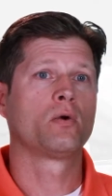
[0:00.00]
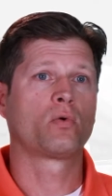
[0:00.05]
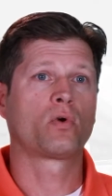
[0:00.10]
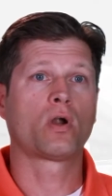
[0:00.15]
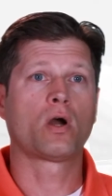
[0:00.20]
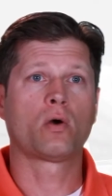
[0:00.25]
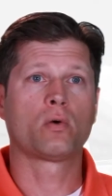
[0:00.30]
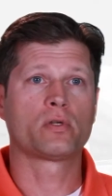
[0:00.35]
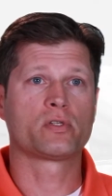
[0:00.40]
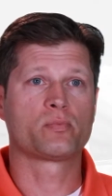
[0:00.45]

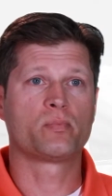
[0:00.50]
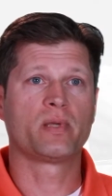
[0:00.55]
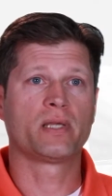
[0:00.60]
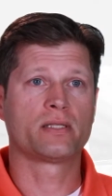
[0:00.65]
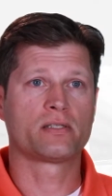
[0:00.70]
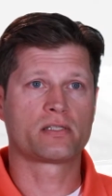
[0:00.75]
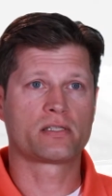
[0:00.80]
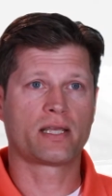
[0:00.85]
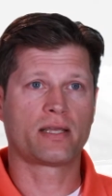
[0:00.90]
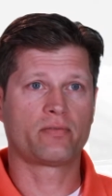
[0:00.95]
we're always
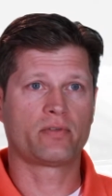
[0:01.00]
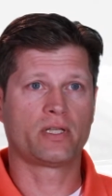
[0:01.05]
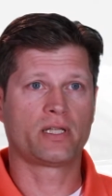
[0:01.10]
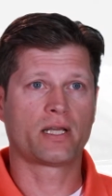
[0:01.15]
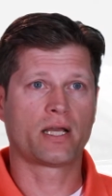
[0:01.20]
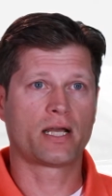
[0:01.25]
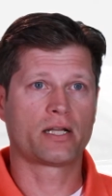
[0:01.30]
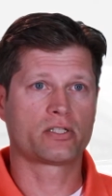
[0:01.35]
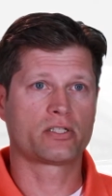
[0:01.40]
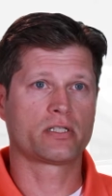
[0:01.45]
being
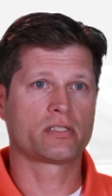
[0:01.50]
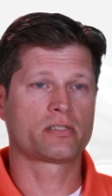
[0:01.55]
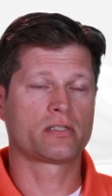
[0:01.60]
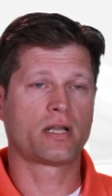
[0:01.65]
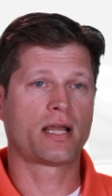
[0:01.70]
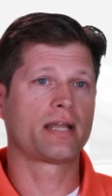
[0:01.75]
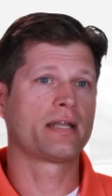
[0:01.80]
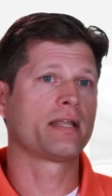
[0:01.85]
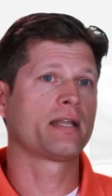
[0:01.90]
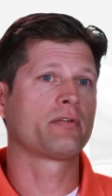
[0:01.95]
safety
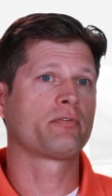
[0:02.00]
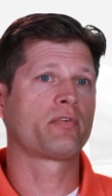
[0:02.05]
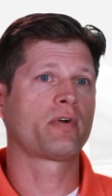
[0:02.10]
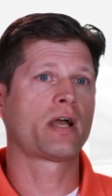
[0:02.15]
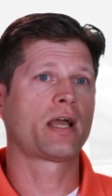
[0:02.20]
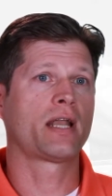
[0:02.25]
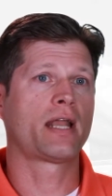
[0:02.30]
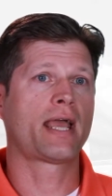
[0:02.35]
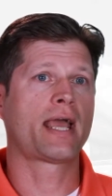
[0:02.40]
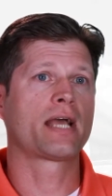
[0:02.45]
conscious and
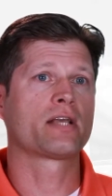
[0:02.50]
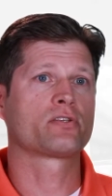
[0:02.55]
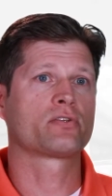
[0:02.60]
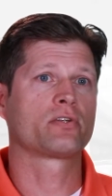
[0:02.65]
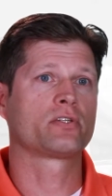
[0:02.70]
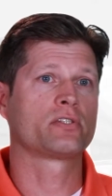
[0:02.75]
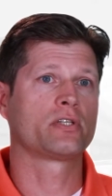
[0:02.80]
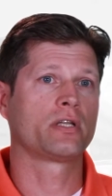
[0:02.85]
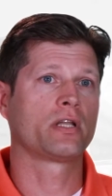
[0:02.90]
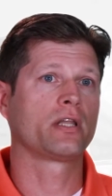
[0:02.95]
identifying
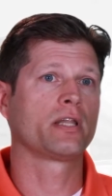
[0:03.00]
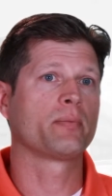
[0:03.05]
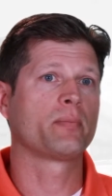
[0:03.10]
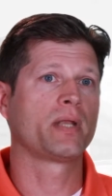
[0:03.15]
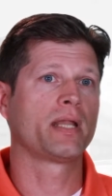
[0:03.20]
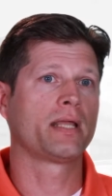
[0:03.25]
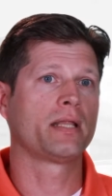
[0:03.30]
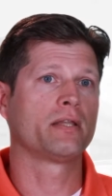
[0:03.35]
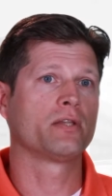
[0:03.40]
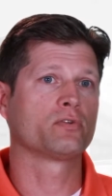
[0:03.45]
hazards and
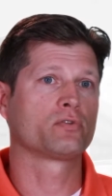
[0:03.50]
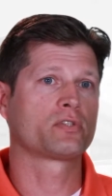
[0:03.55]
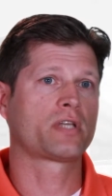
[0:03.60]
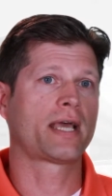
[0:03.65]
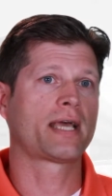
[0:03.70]
eliminating those